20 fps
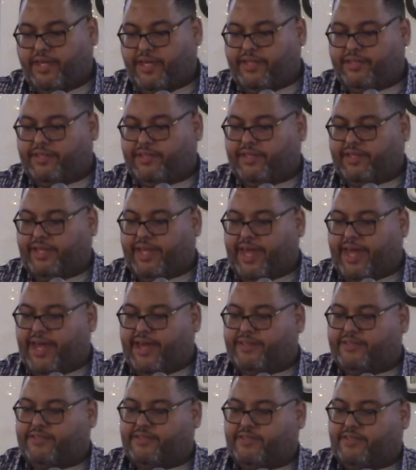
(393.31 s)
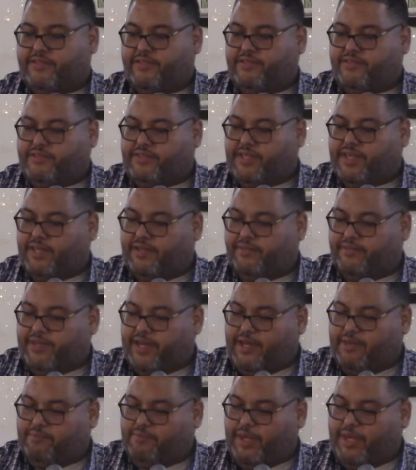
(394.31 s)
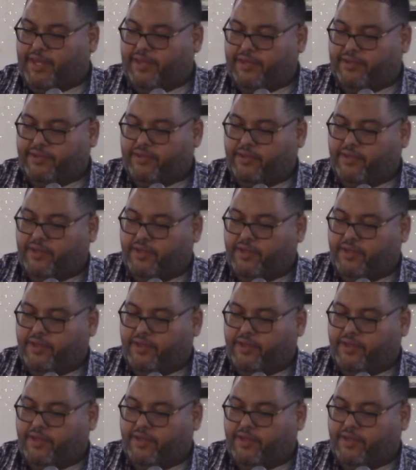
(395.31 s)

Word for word: And the last state of that man